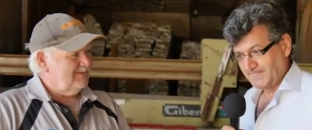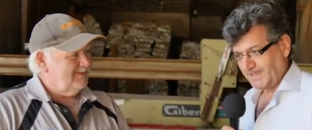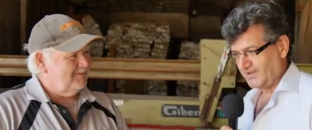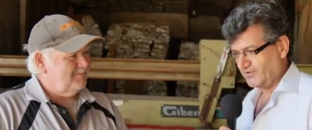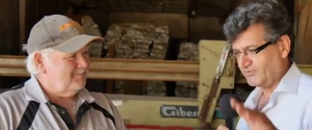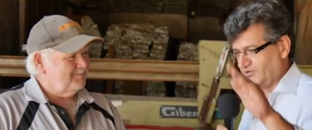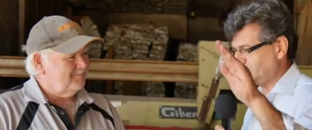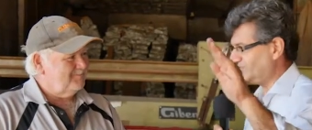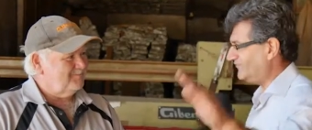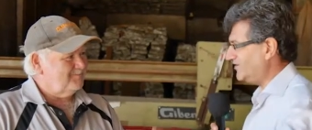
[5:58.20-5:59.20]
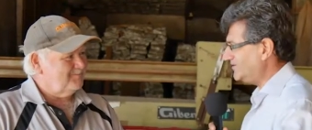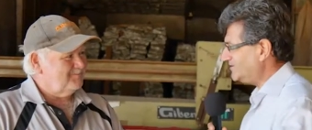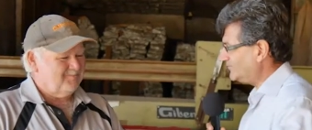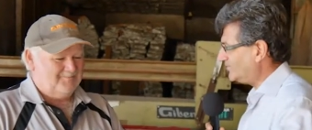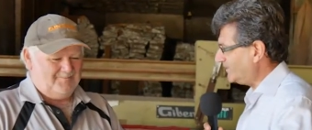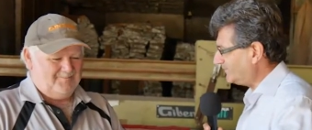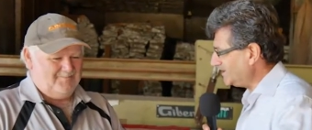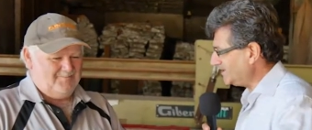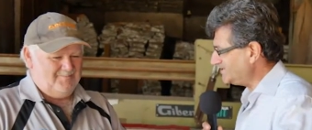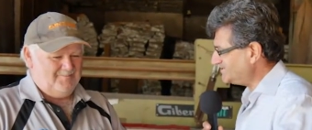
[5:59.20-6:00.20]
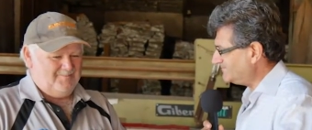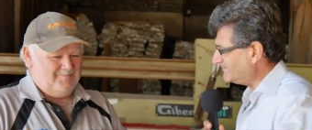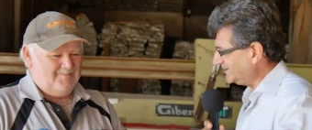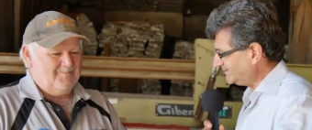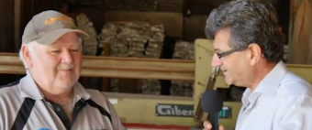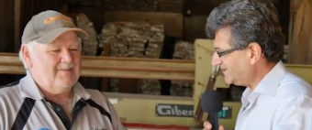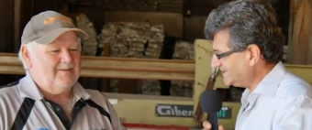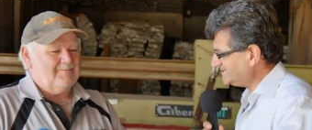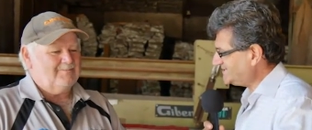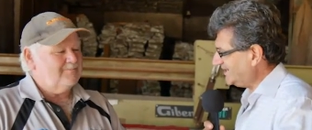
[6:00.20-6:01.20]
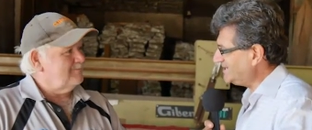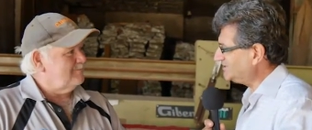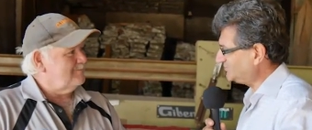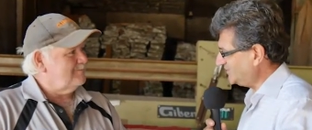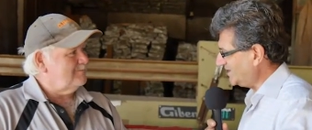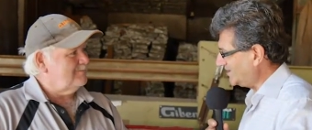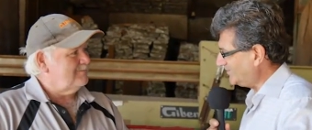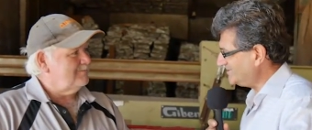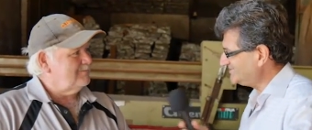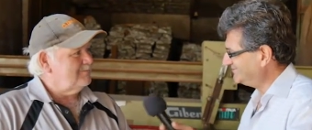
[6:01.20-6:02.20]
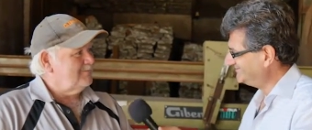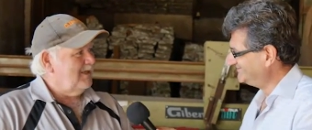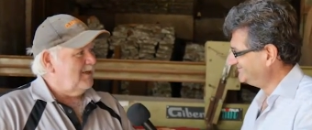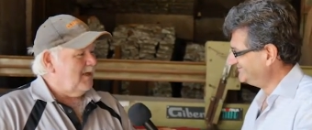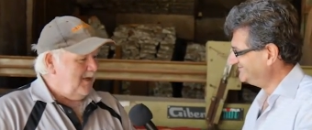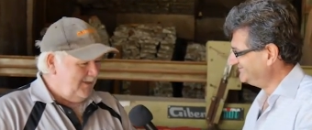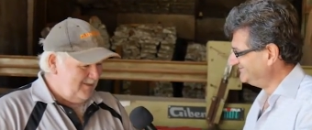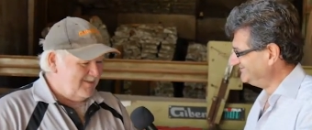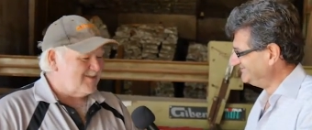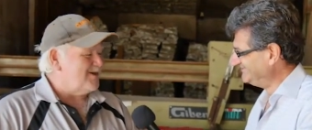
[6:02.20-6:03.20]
Speaker 1: and now we also find what a ring is, but that's in the tree language. It is.